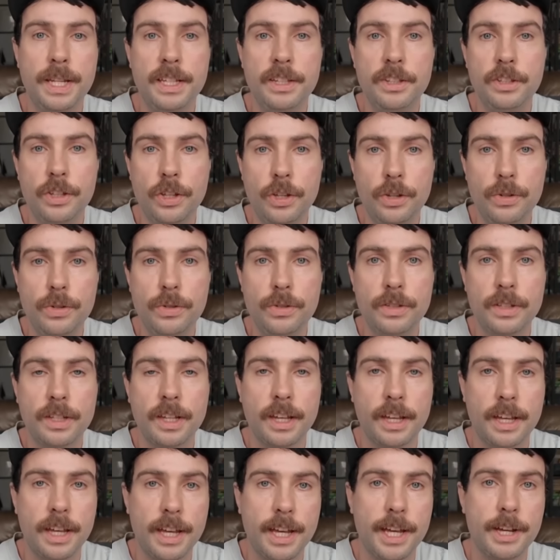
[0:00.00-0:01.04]
been
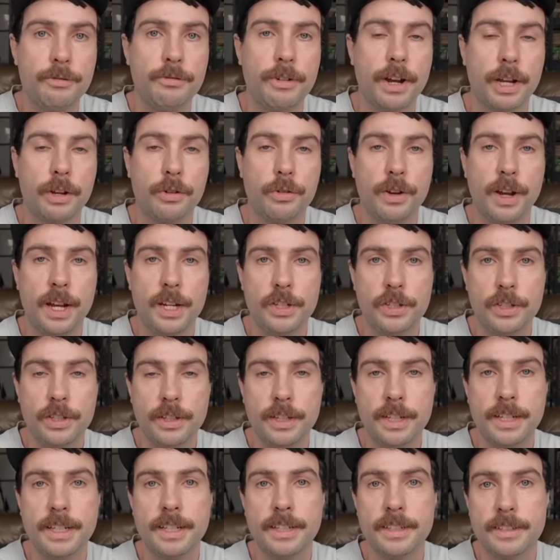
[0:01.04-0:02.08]
used here
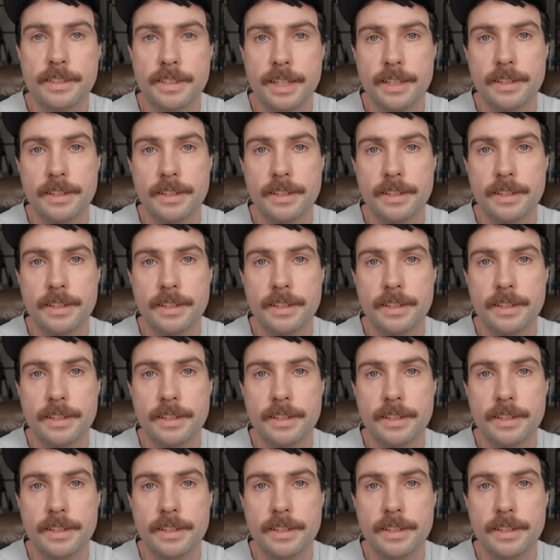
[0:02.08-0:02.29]
recreationally